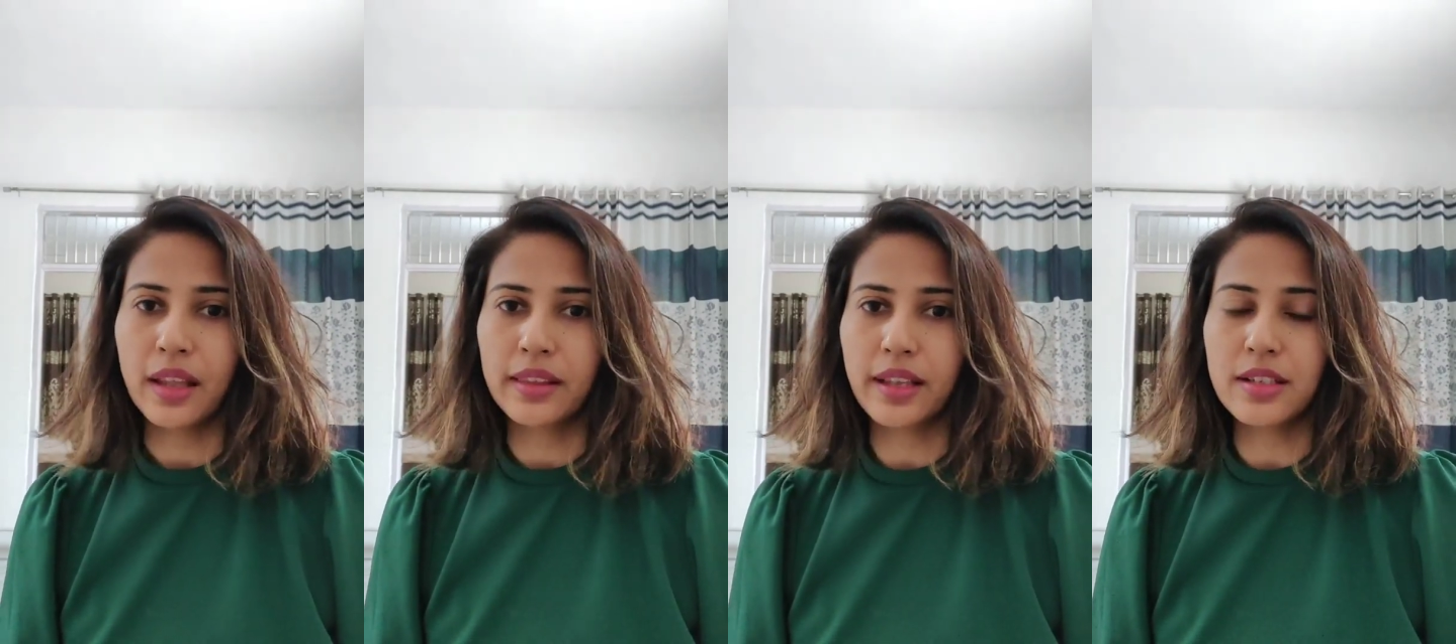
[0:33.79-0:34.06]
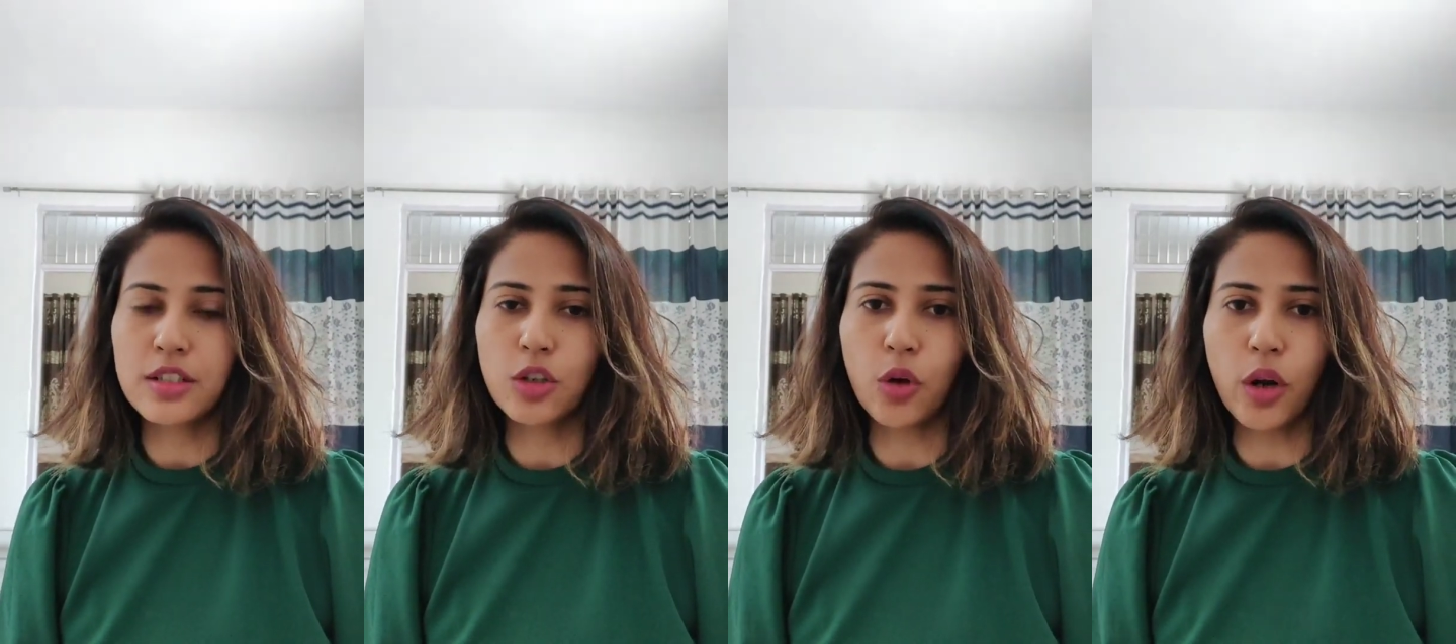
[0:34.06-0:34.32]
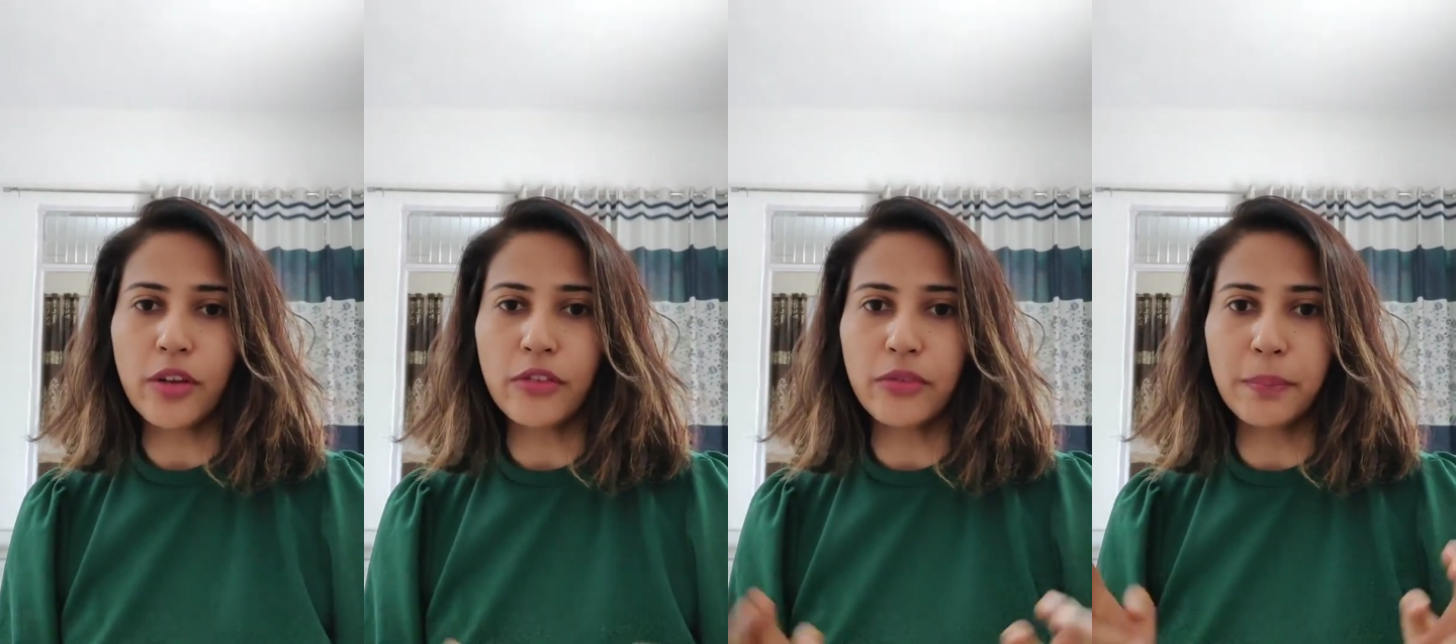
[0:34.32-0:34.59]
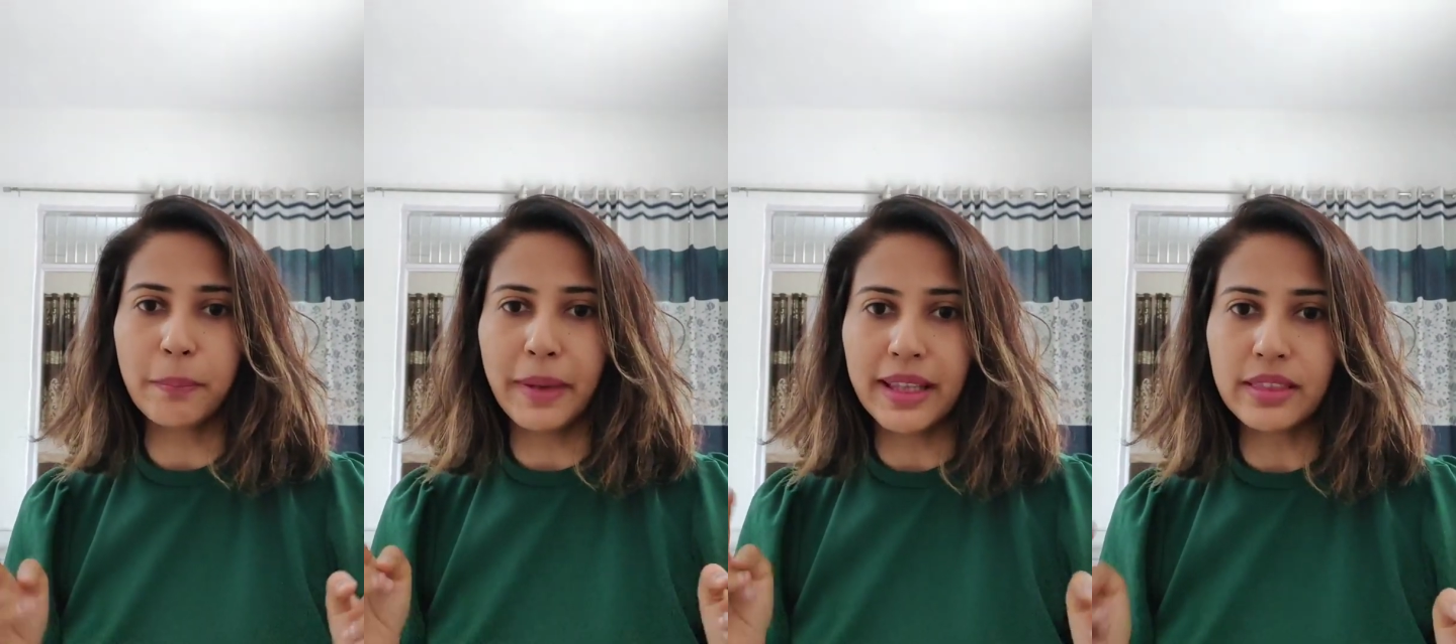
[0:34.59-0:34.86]
There is a lot
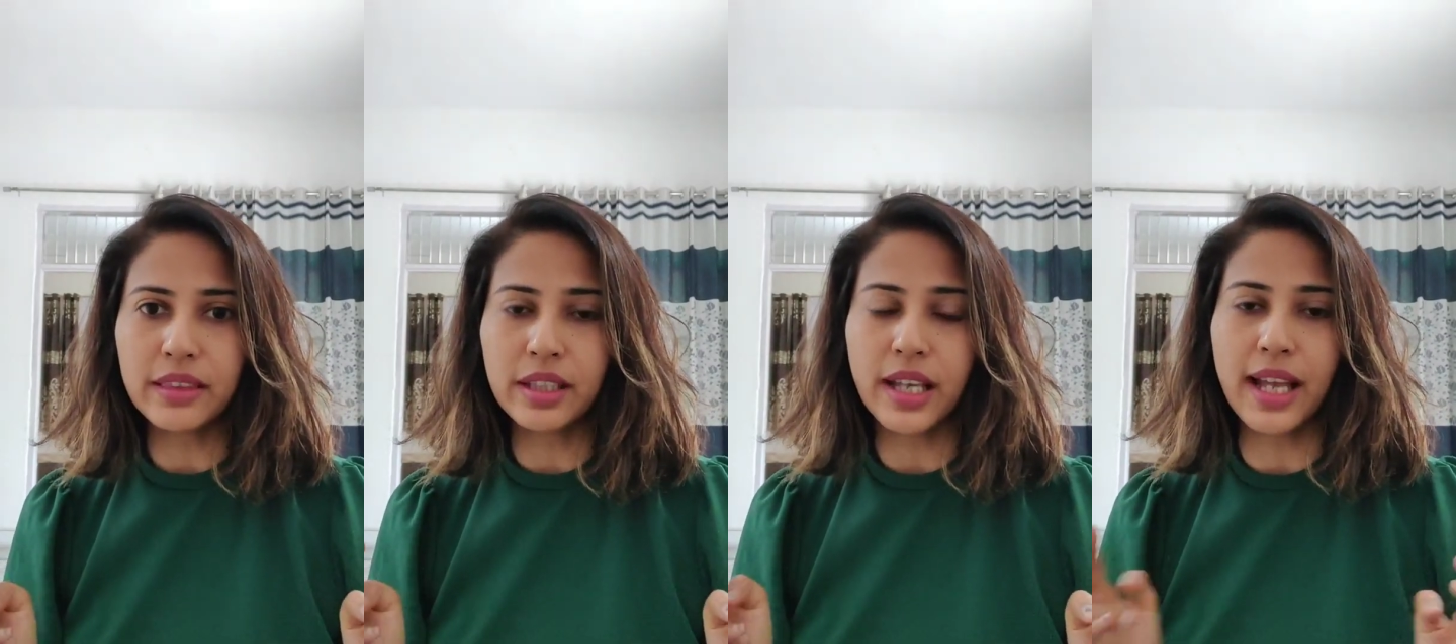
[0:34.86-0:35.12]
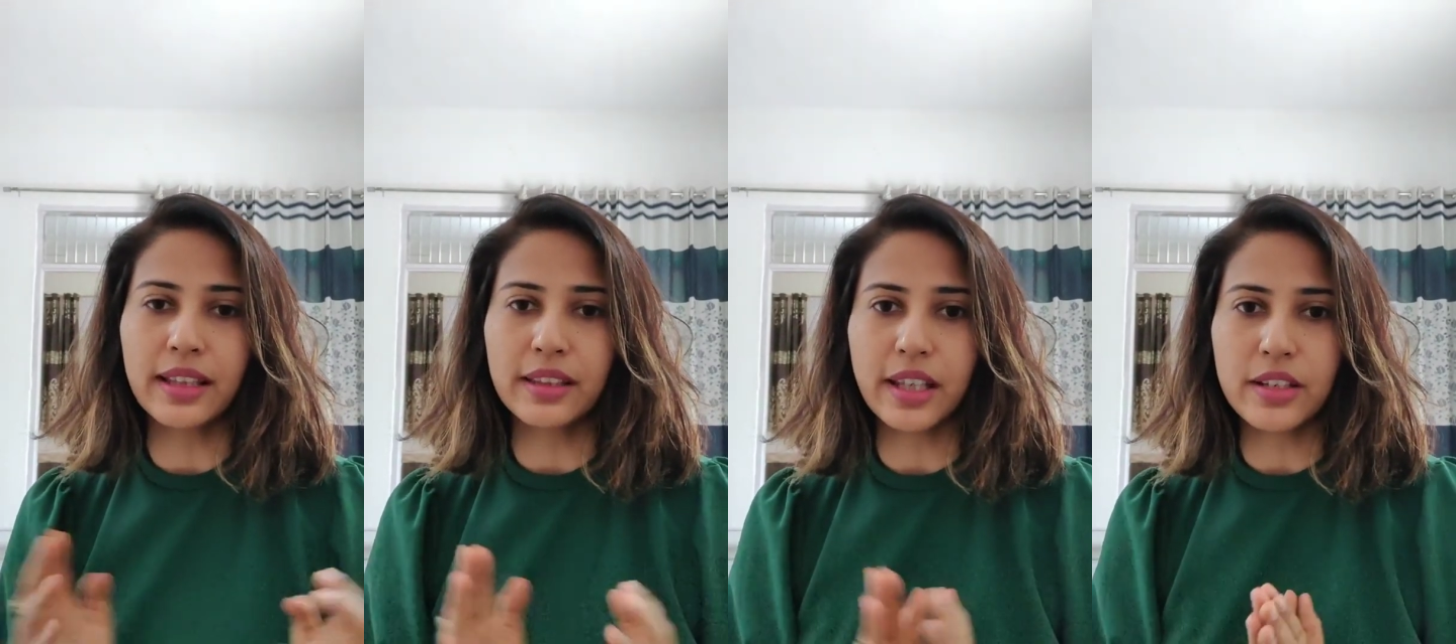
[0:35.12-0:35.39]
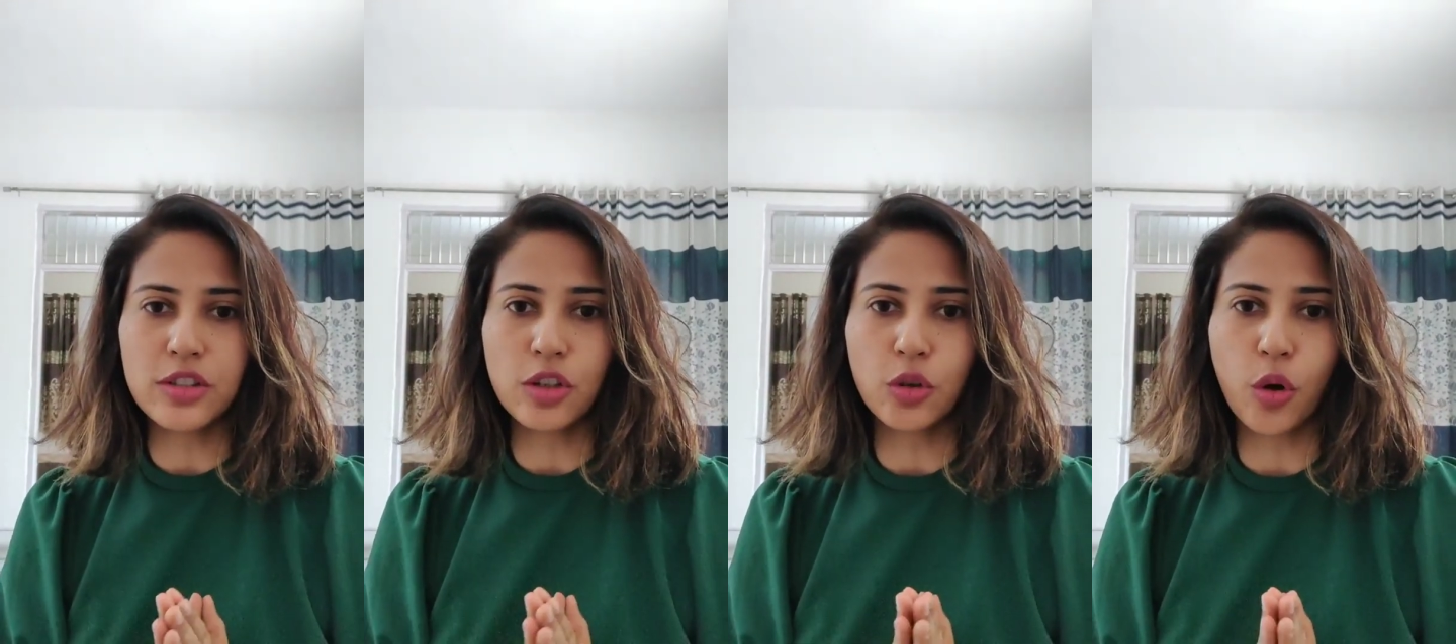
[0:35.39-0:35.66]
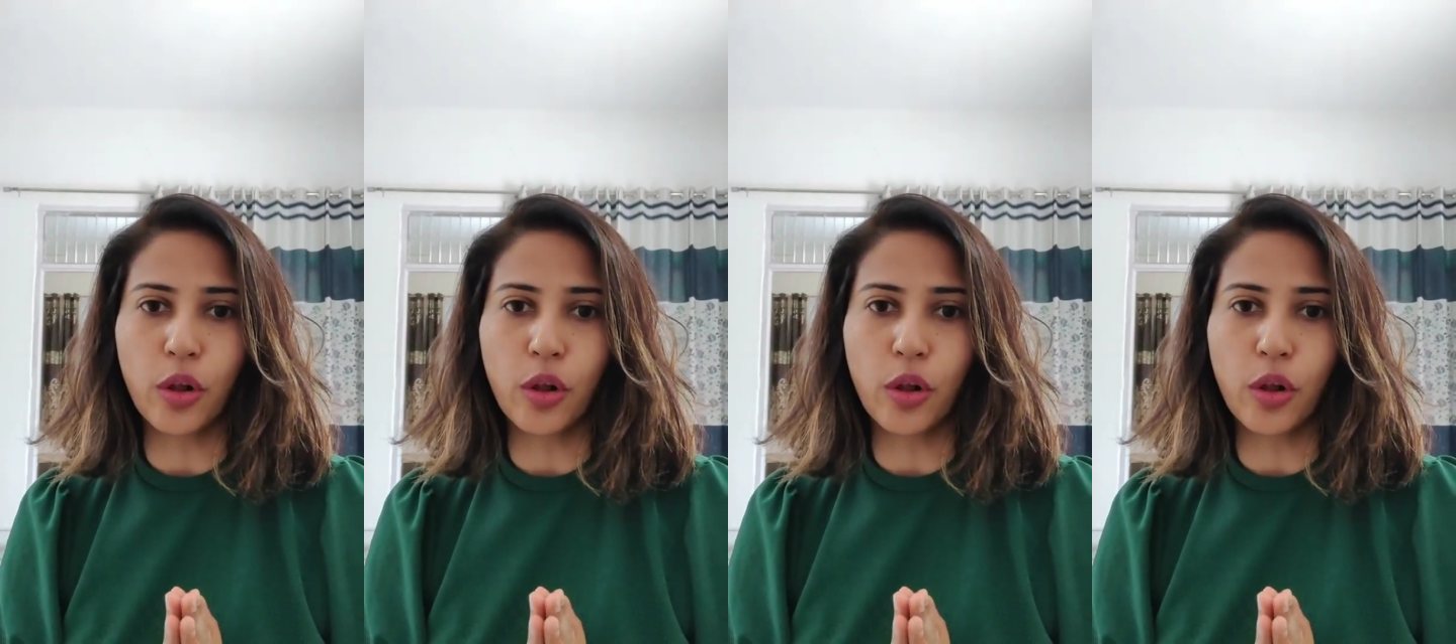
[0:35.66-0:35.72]
of myth and there is a